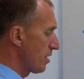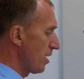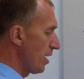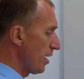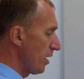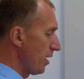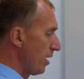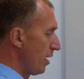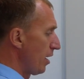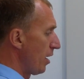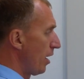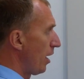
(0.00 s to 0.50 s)

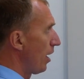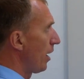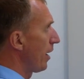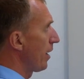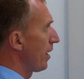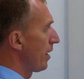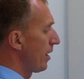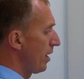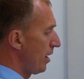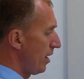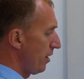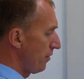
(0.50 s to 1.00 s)
say I
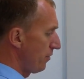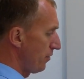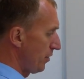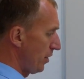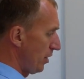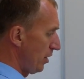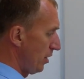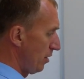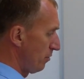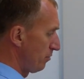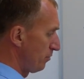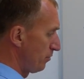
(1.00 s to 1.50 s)
have,
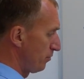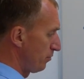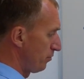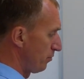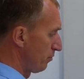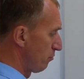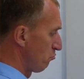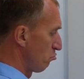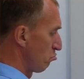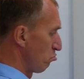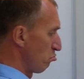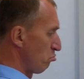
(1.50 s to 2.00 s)

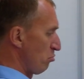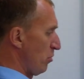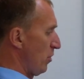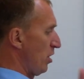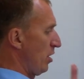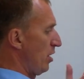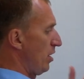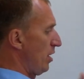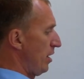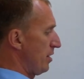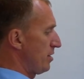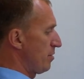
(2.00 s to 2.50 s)

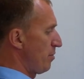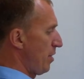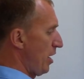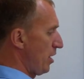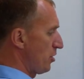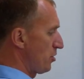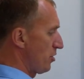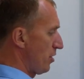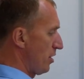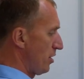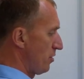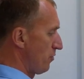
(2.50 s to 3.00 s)
let's
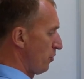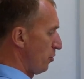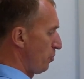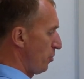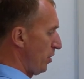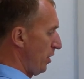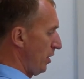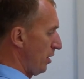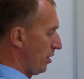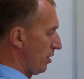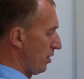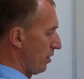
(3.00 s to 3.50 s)
imagine this would
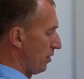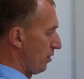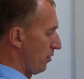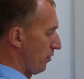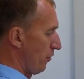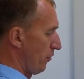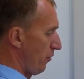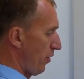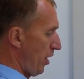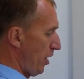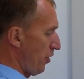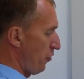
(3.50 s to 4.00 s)
be
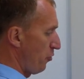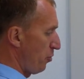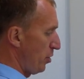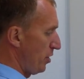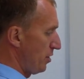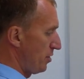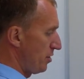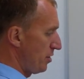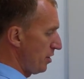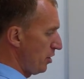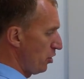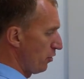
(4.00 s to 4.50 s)
5
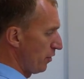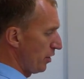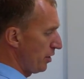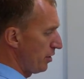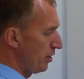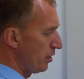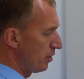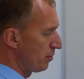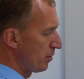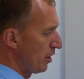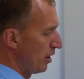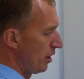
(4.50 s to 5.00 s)
PC over
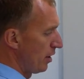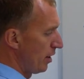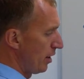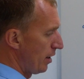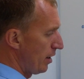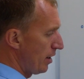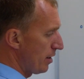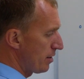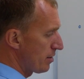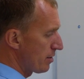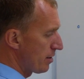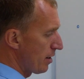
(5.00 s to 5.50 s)
here.
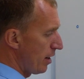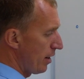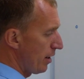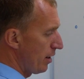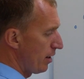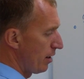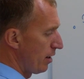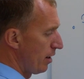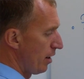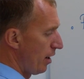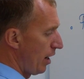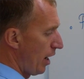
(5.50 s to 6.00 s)
And let's
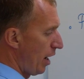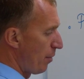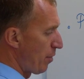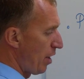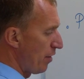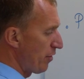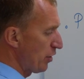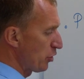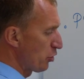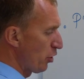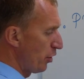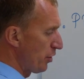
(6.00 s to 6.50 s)
say I'm
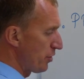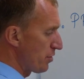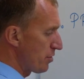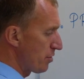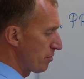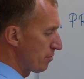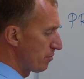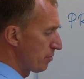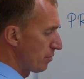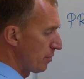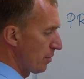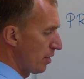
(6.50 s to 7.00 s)
having
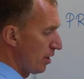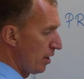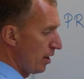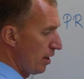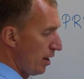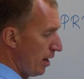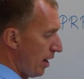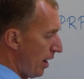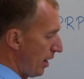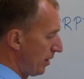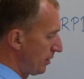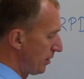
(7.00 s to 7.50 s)
noise.
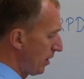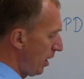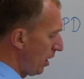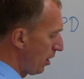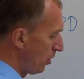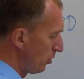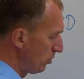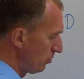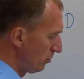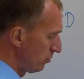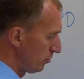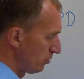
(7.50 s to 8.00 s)
And
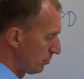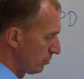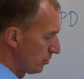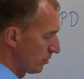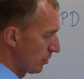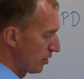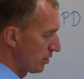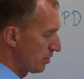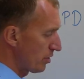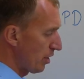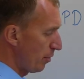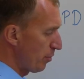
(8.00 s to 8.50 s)
now
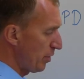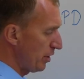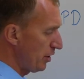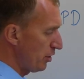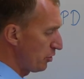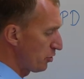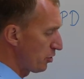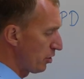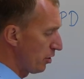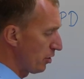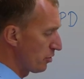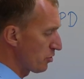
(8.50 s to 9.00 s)

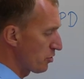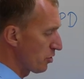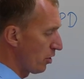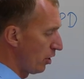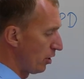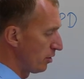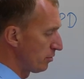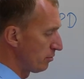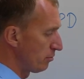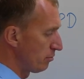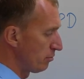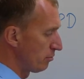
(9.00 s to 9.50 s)
somebody turns
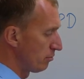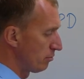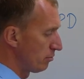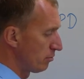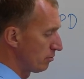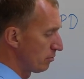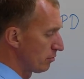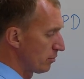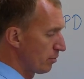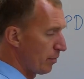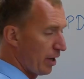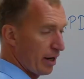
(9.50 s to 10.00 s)
on
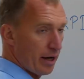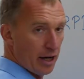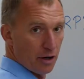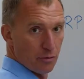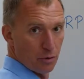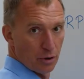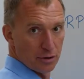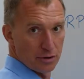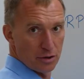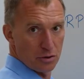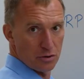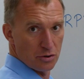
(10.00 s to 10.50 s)
my high
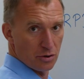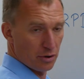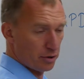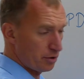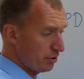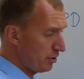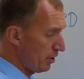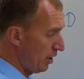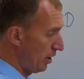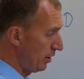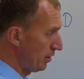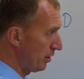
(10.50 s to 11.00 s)
voltage
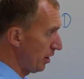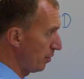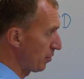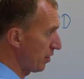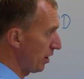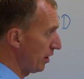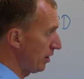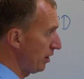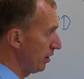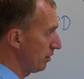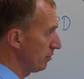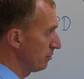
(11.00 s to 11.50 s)
source and I'm
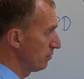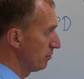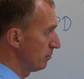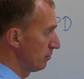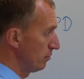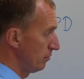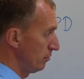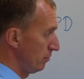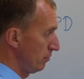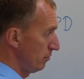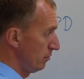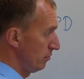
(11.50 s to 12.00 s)
getting
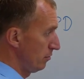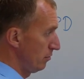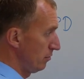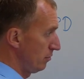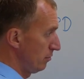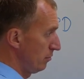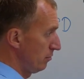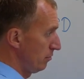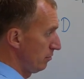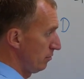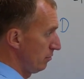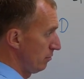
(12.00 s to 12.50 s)

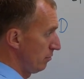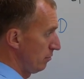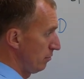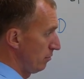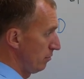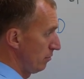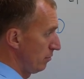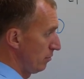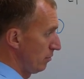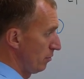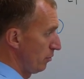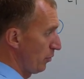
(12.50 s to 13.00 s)

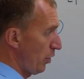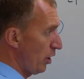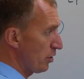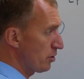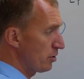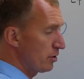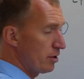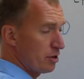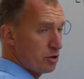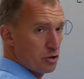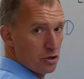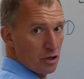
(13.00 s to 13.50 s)

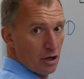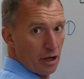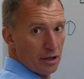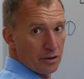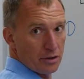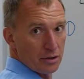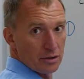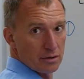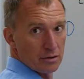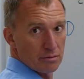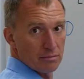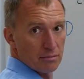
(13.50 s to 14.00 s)
partial
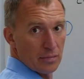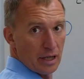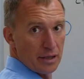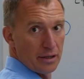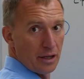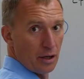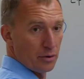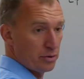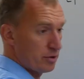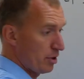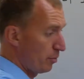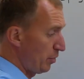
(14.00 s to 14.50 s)
discharges. And
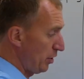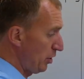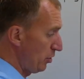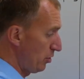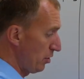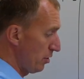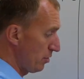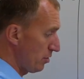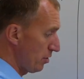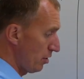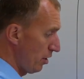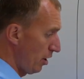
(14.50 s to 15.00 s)
now somebody
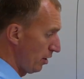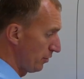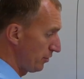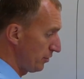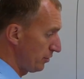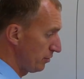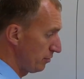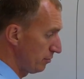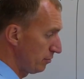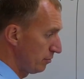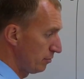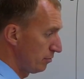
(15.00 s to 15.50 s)
turns it
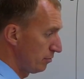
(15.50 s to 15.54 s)
off.